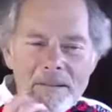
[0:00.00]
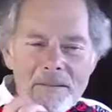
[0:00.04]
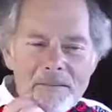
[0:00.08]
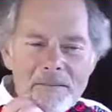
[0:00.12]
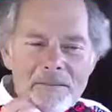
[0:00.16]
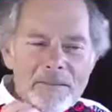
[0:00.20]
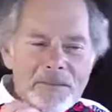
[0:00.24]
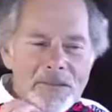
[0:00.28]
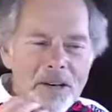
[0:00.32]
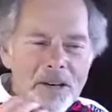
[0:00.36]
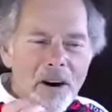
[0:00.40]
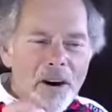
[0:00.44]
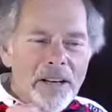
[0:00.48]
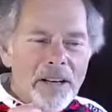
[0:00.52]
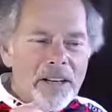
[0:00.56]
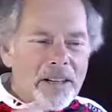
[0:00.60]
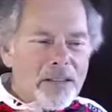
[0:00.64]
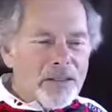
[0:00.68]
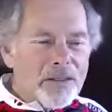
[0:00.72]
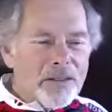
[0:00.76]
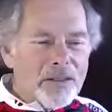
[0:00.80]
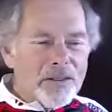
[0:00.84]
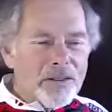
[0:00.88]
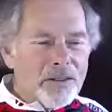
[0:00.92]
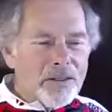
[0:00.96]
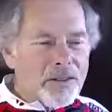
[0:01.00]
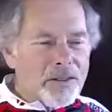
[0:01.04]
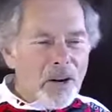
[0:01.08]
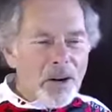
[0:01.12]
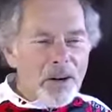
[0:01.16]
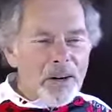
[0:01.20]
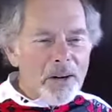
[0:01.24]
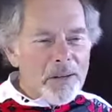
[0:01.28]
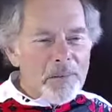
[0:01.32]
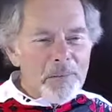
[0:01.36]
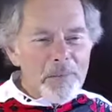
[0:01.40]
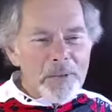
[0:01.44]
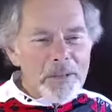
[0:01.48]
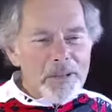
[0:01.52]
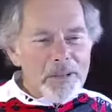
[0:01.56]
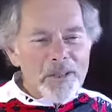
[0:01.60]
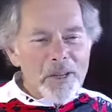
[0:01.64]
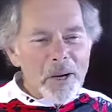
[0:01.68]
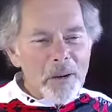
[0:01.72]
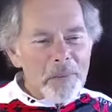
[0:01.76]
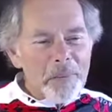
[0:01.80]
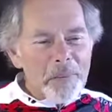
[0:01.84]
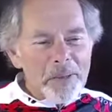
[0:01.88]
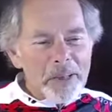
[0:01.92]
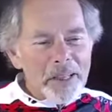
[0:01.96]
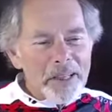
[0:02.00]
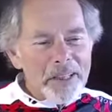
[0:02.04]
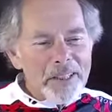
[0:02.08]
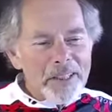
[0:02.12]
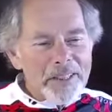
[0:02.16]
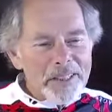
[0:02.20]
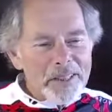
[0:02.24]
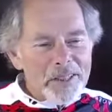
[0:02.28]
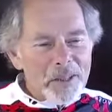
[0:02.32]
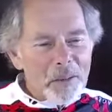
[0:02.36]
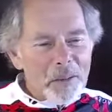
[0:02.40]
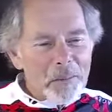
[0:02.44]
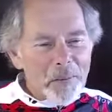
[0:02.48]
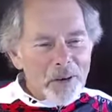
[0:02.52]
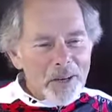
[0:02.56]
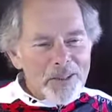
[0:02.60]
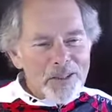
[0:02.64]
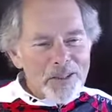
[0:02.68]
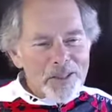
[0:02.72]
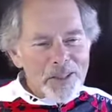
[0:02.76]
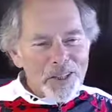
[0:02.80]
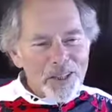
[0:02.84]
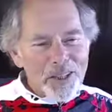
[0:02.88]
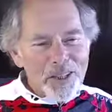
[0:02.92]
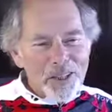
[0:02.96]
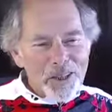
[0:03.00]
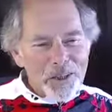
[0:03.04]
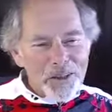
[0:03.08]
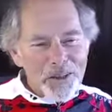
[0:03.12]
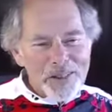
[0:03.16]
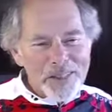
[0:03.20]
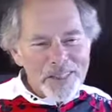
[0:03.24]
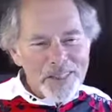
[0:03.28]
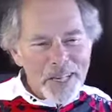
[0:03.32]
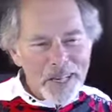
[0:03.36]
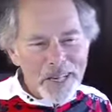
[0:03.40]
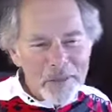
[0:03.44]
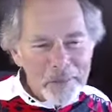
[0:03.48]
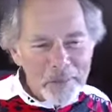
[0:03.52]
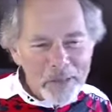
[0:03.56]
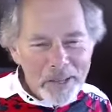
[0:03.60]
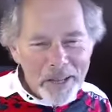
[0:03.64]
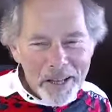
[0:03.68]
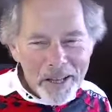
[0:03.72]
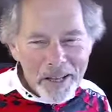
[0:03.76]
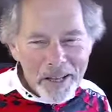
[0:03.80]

Sorry to sorry to be jumping in so much here, Jose. No,